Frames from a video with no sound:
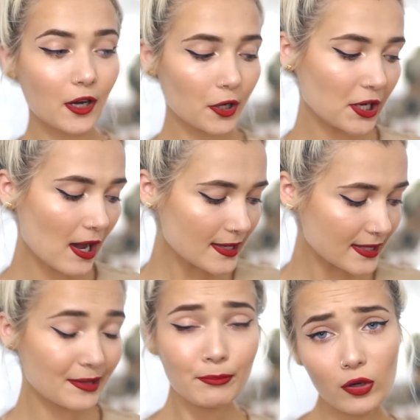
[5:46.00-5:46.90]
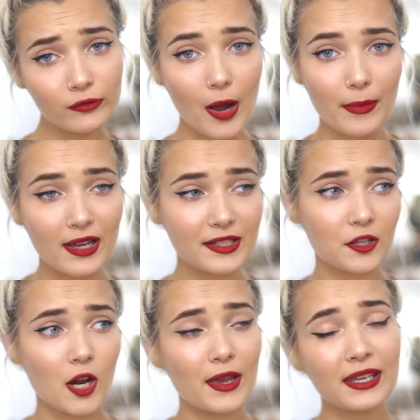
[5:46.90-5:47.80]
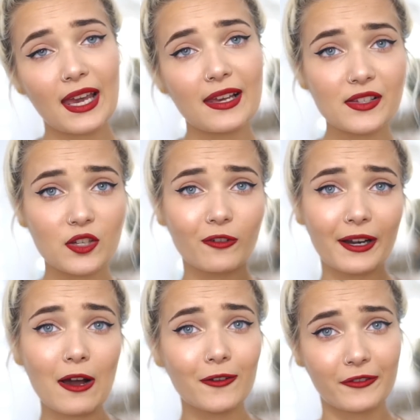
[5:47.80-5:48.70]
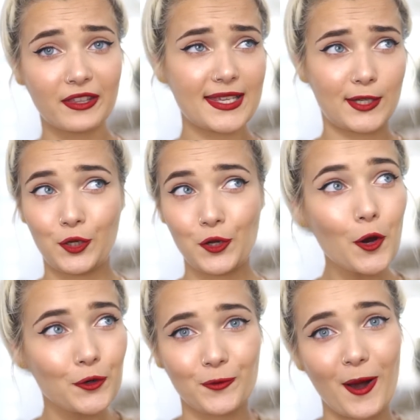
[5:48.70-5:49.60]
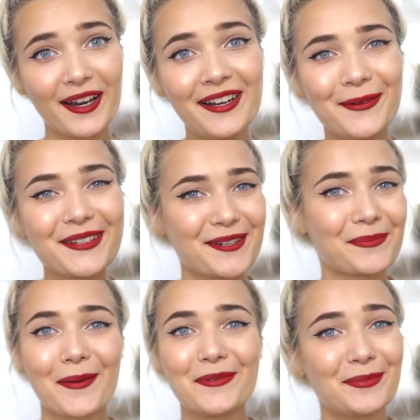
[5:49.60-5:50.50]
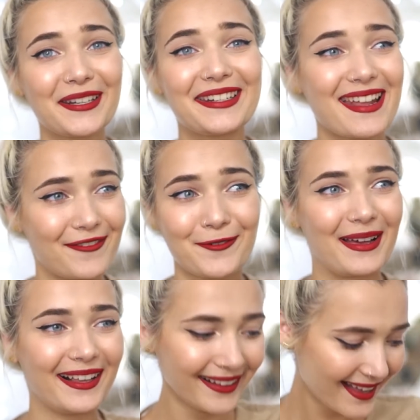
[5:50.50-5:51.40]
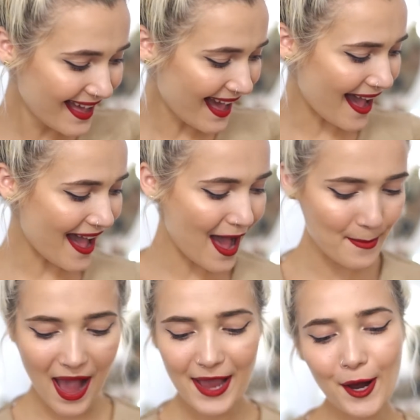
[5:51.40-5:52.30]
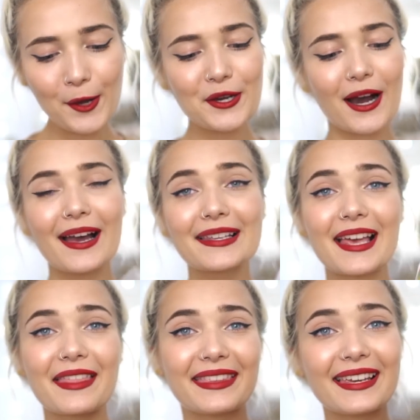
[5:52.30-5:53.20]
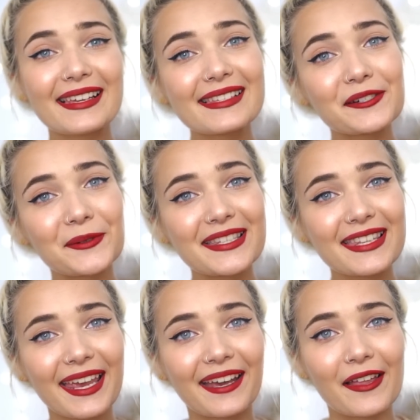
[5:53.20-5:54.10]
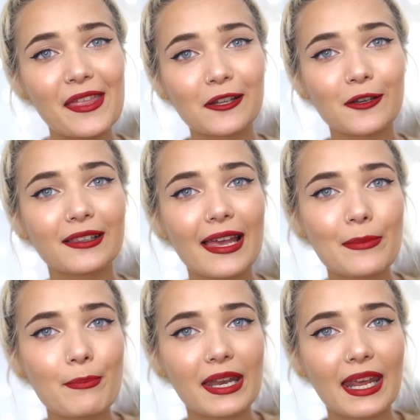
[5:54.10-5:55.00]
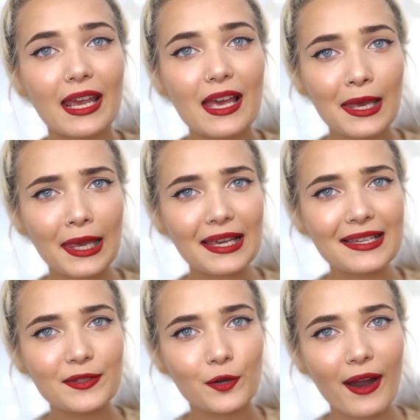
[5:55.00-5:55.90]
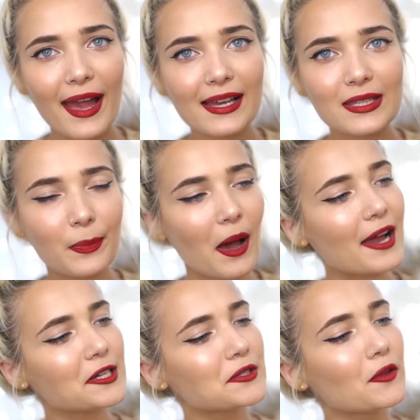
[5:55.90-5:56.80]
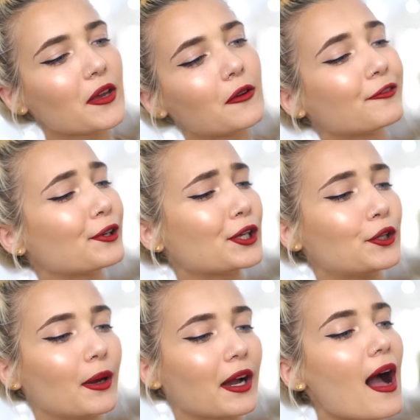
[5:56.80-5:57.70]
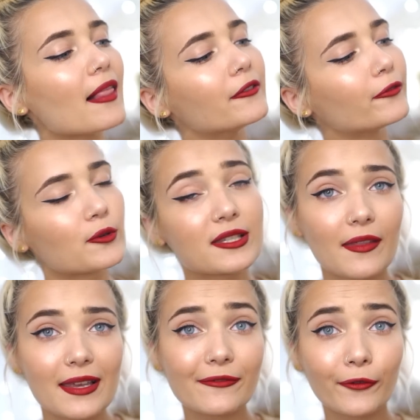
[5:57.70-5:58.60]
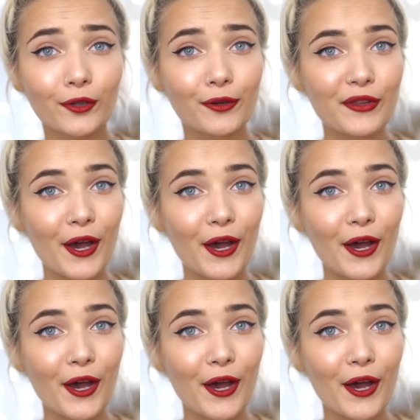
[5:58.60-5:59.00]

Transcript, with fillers: I got you guys some more rubbers, you know, in case you run out of this huge one, which you probably never will. Um, I got you guys these ones here. They look like mini Easter eggs, but I just thought they were really cute and colourful, so there's four of